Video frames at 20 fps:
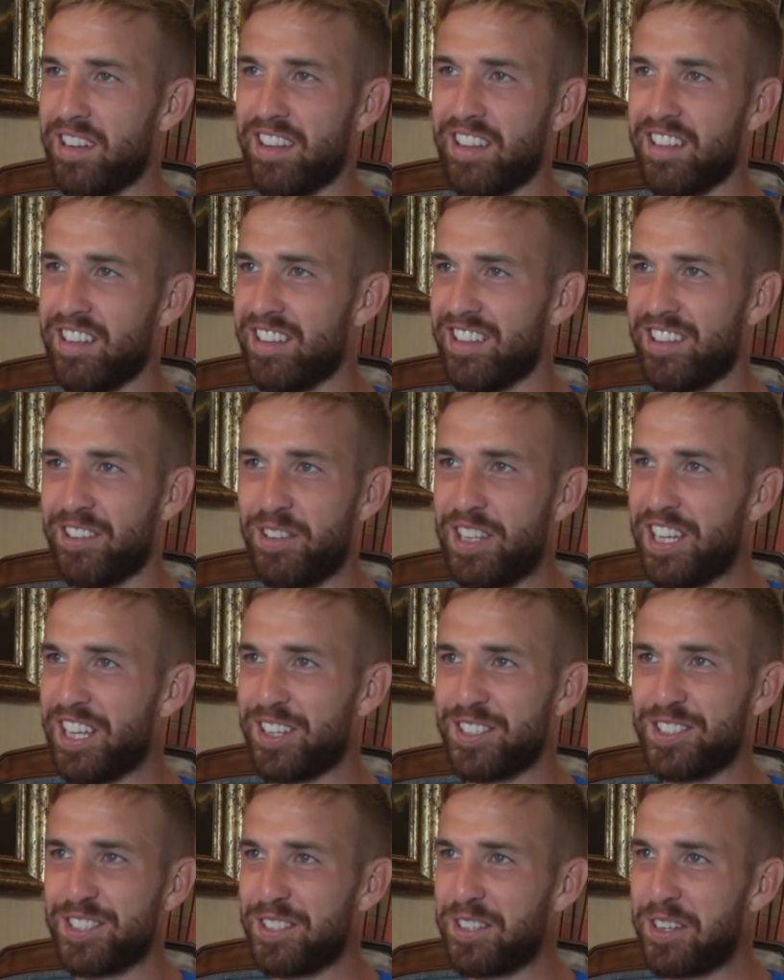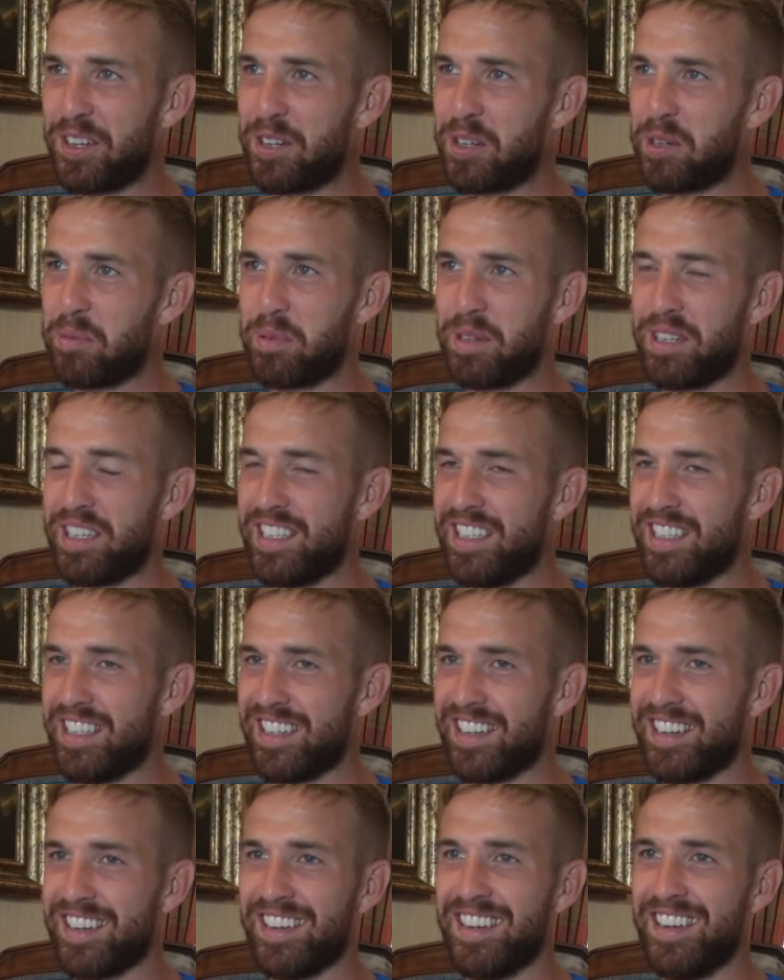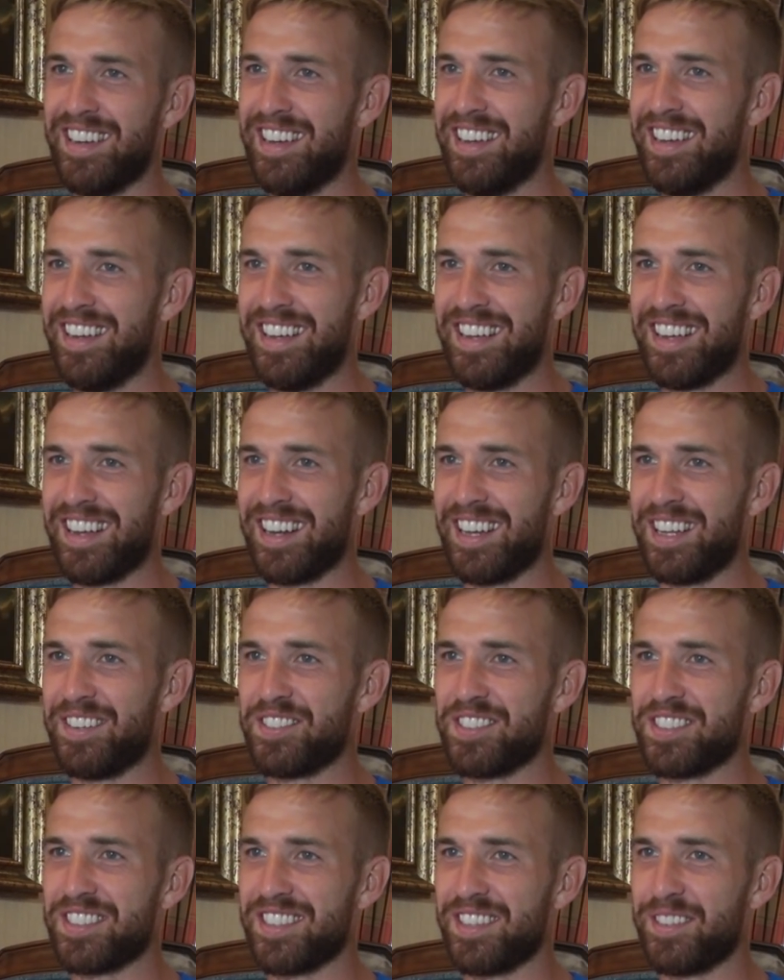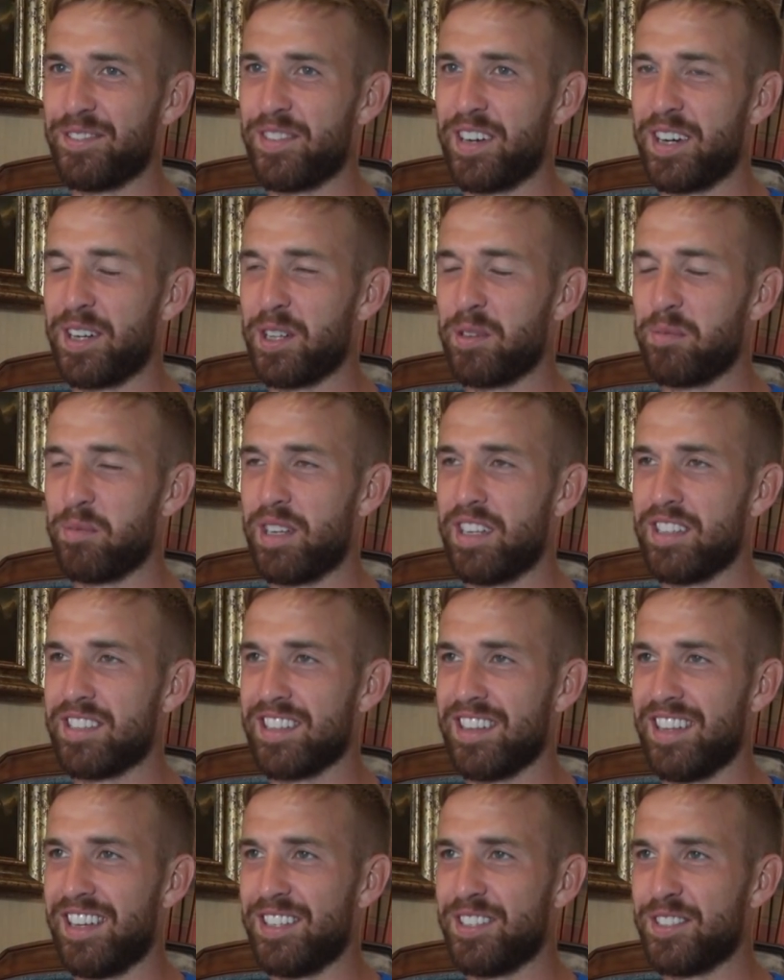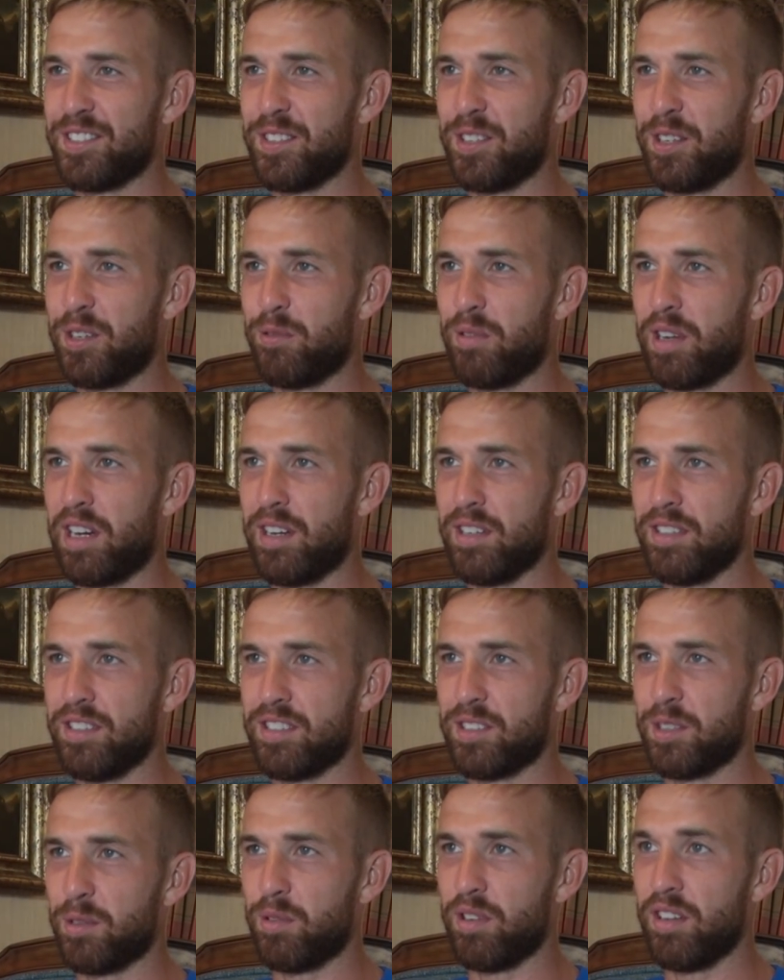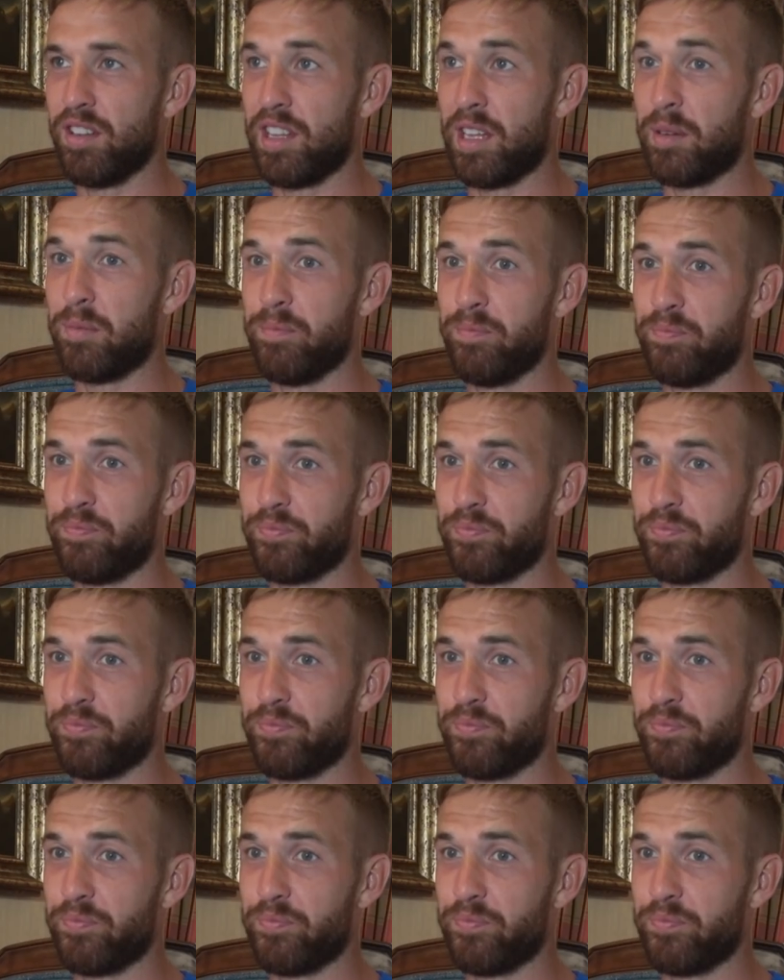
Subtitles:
They're eager to know, but he leaves it till the final minute to let us know right until we're on them.